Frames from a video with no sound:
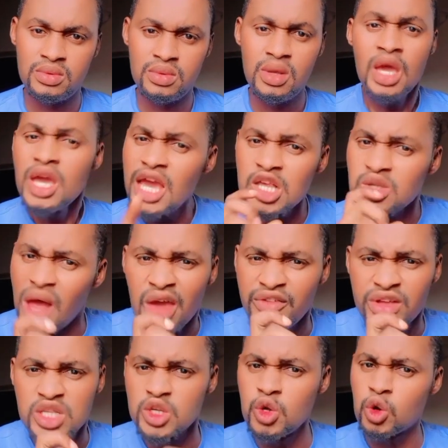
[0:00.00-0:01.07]
It's not
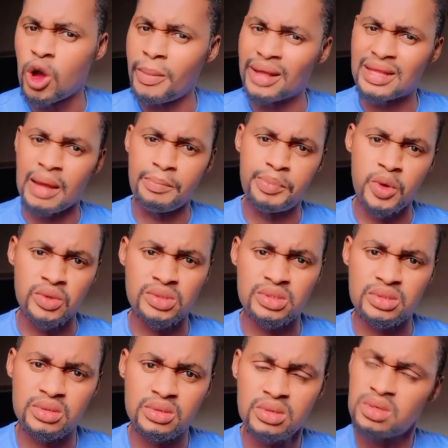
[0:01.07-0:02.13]
everything you come out and post.